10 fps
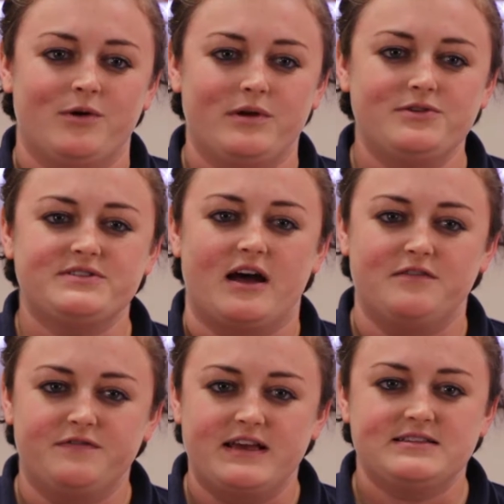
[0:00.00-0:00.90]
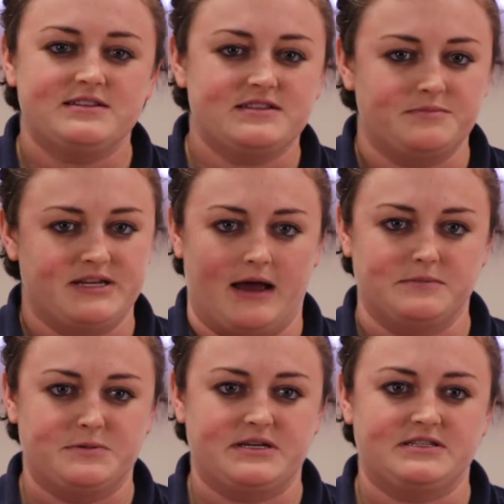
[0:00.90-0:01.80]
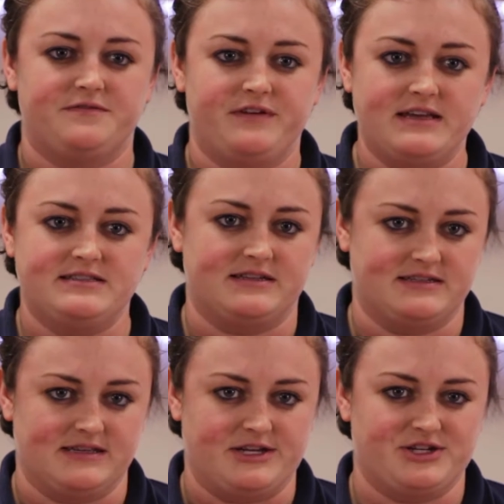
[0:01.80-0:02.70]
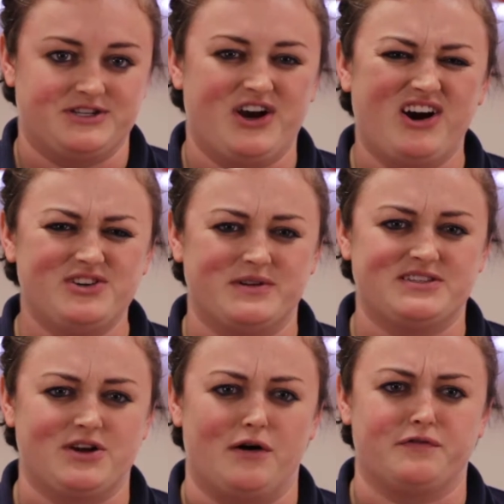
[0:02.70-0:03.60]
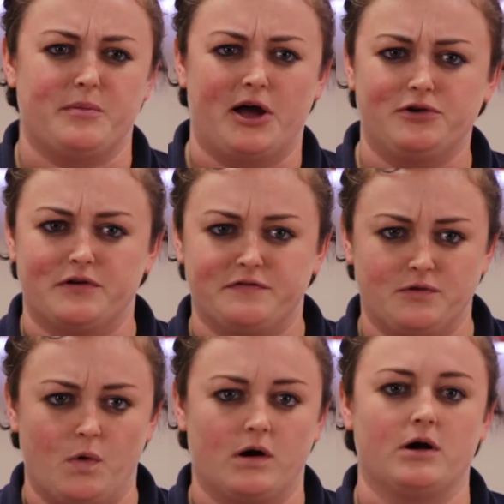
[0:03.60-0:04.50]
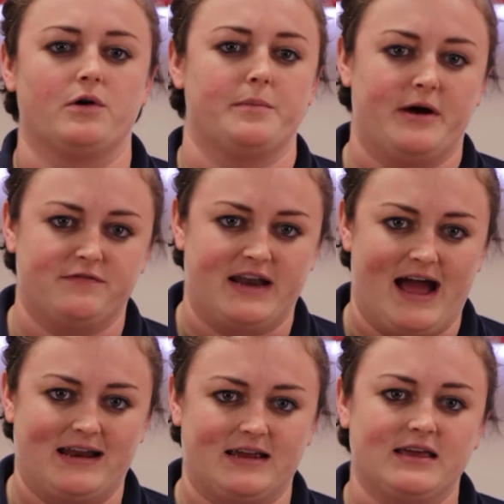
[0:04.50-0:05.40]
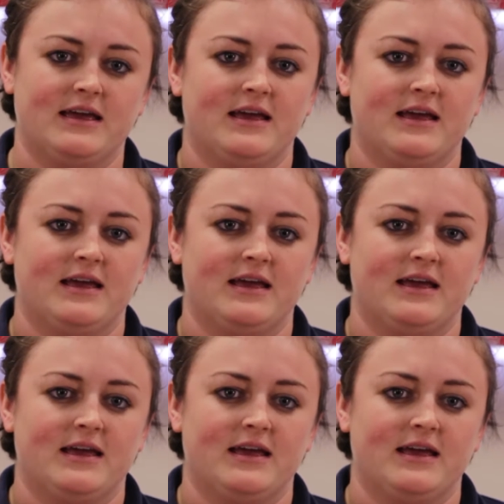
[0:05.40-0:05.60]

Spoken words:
We use unfaced sometimes because faced insulation is hard to install from under a floor or above an attic.